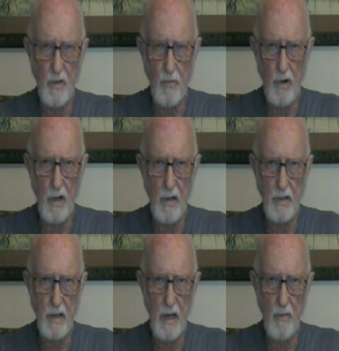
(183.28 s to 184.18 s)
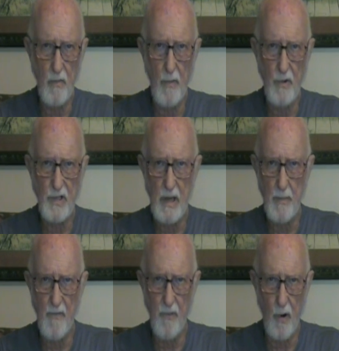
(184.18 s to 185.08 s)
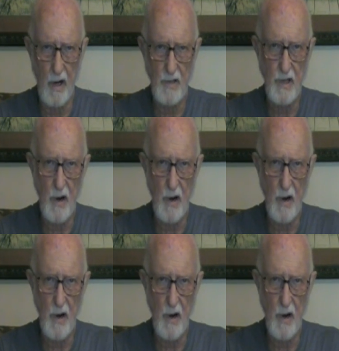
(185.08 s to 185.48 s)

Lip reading: in the world in what we see before us